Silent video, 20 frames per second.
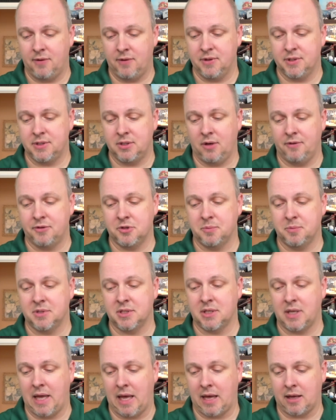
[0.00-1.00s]
yourself some
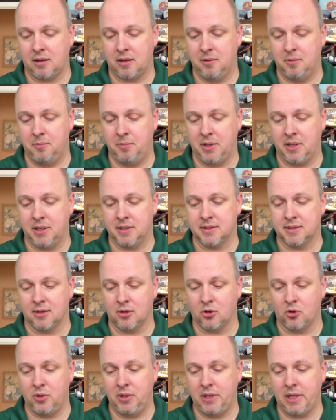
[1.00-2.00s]
slack, because
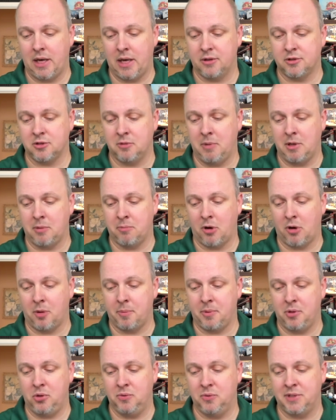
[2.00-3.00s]
learning how to make
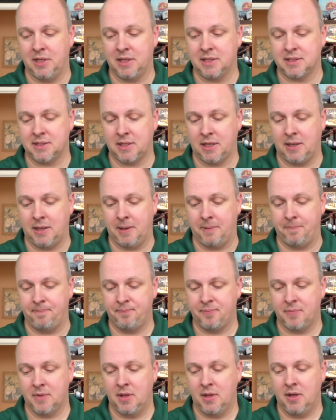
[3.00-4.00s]
barbecue takes time,
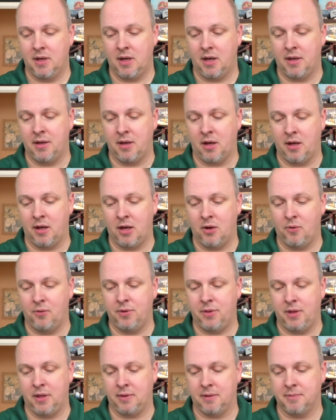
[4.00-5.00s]
and not
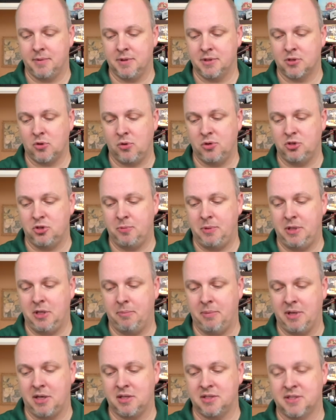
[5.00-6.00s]
everything is going to be a
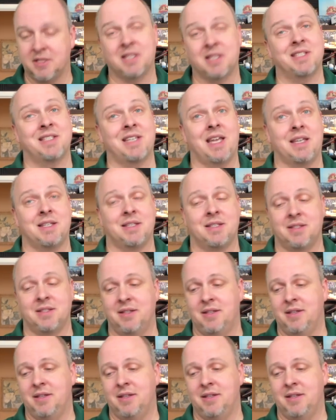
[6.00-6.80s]
big success.